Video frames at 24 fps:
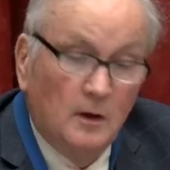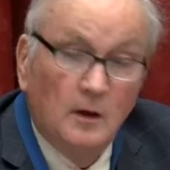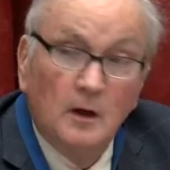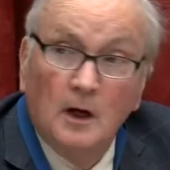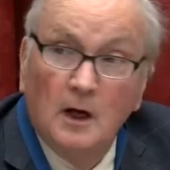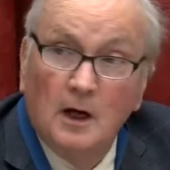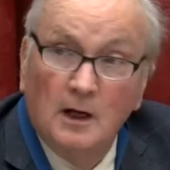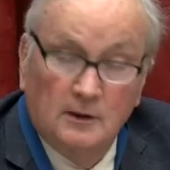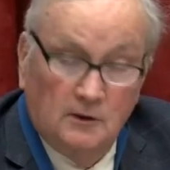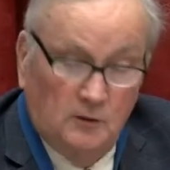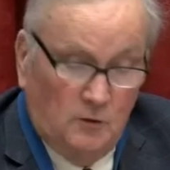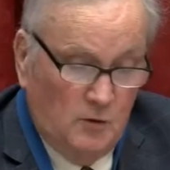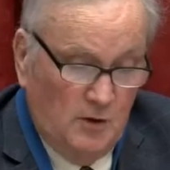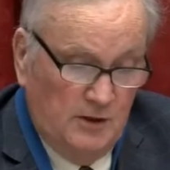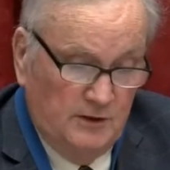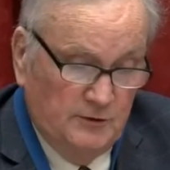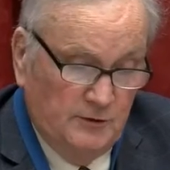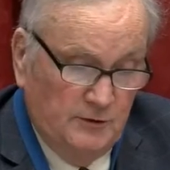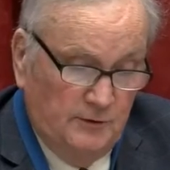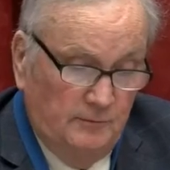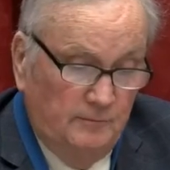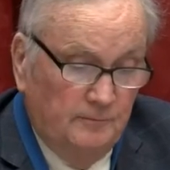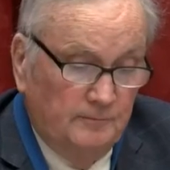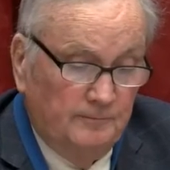voted 10
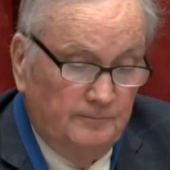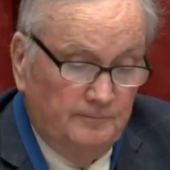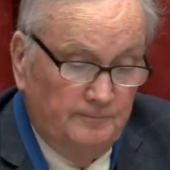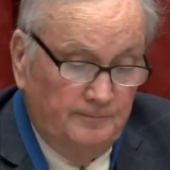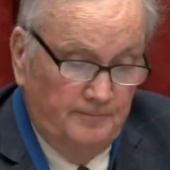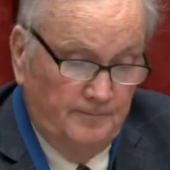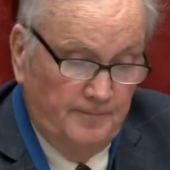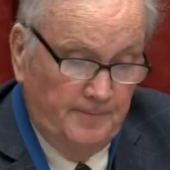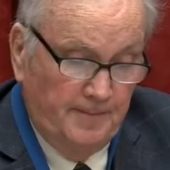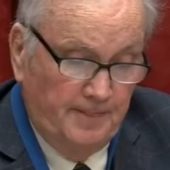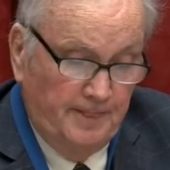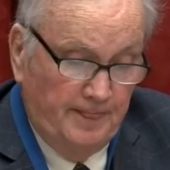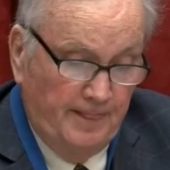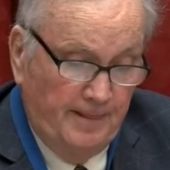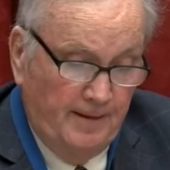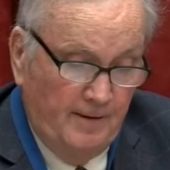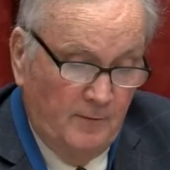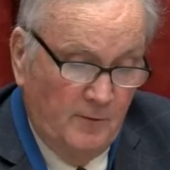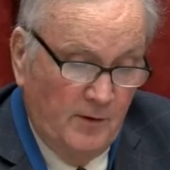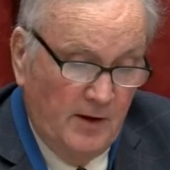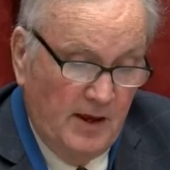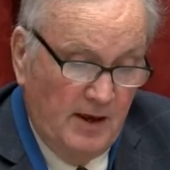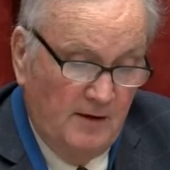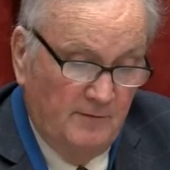to 1 on the
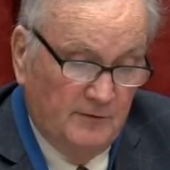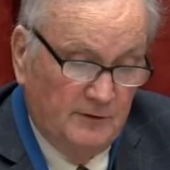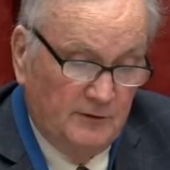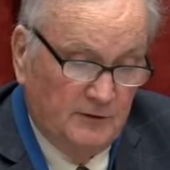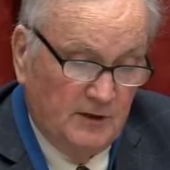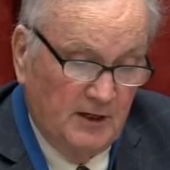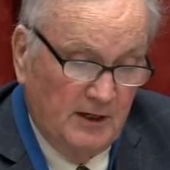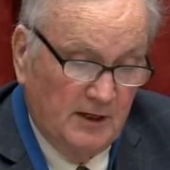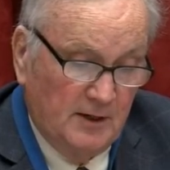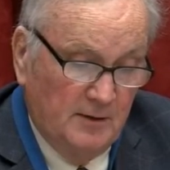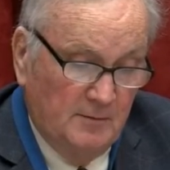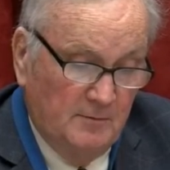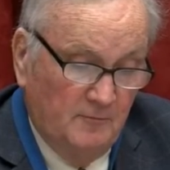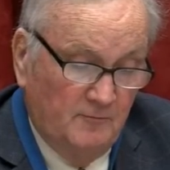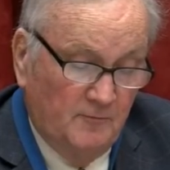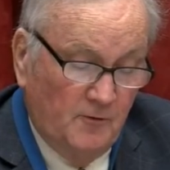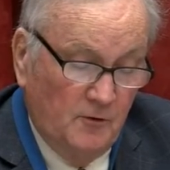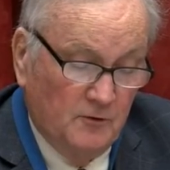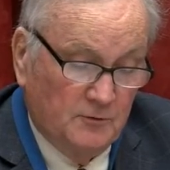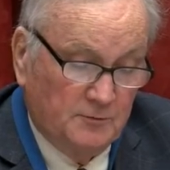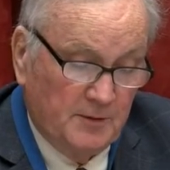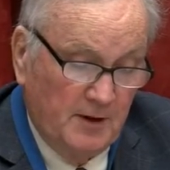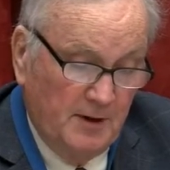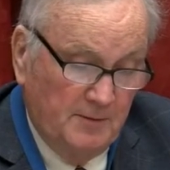revised ordinance,
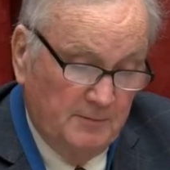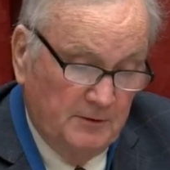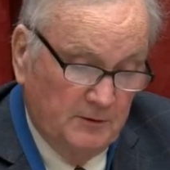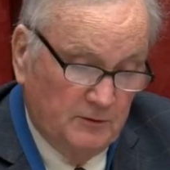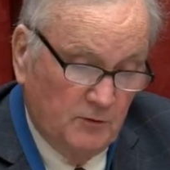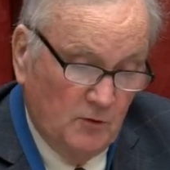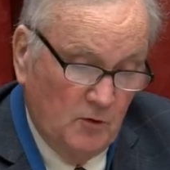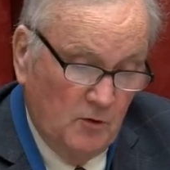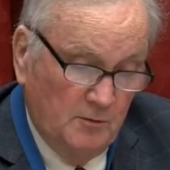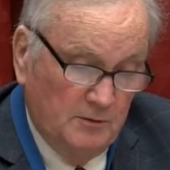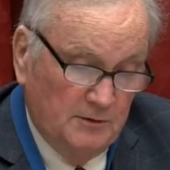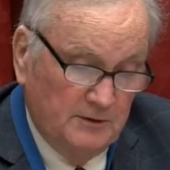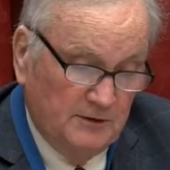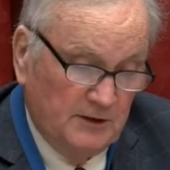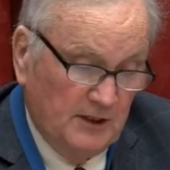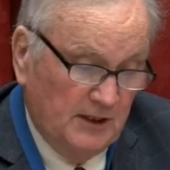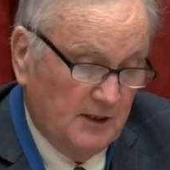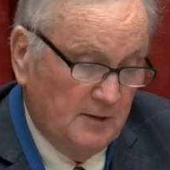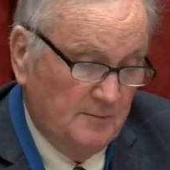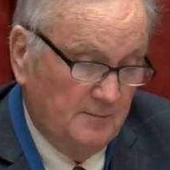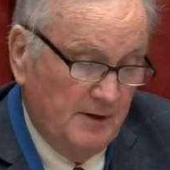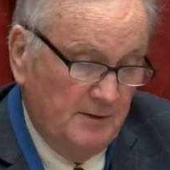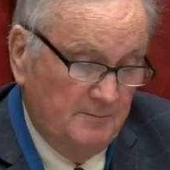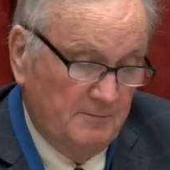putting it into
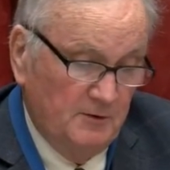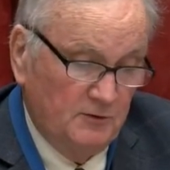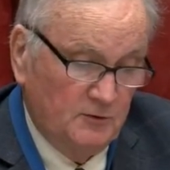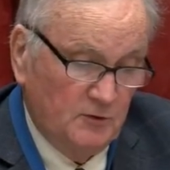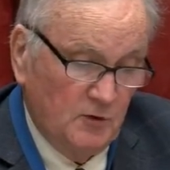effect.